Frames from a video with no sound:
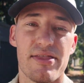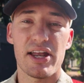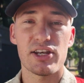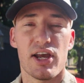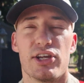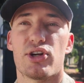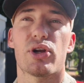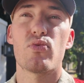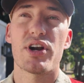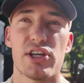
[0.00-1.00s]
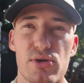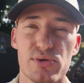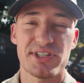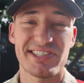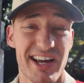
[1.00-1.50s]
then you're going to want to
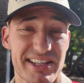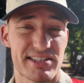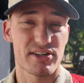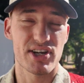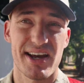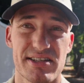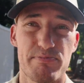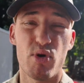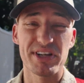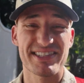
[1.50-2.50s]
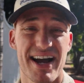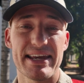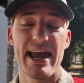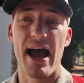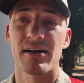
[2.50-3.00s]
use sites such as
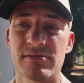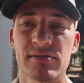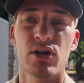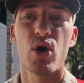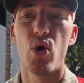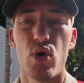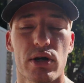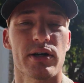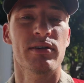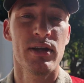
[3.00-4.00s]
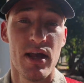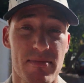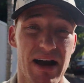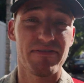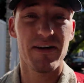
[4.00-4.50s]
points.yeah or
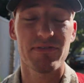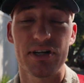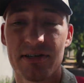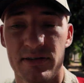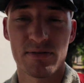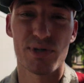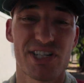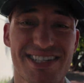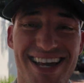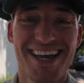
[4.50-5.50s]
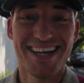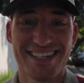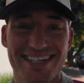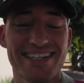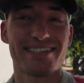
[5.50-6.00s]
my favorite, which is
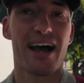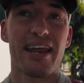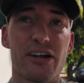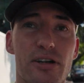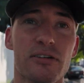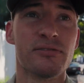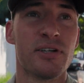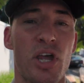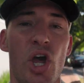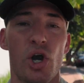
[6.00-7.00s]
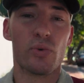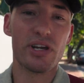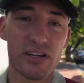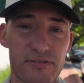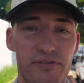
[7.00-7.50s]
seats.aero, where
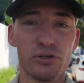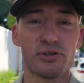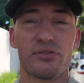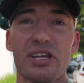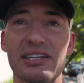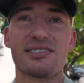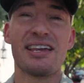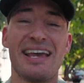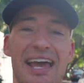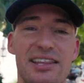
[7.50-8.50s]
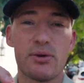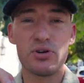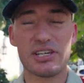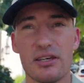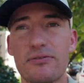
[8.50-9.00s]
you can filter things and they
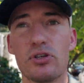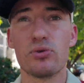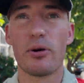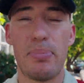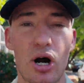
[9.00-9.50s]
will give you the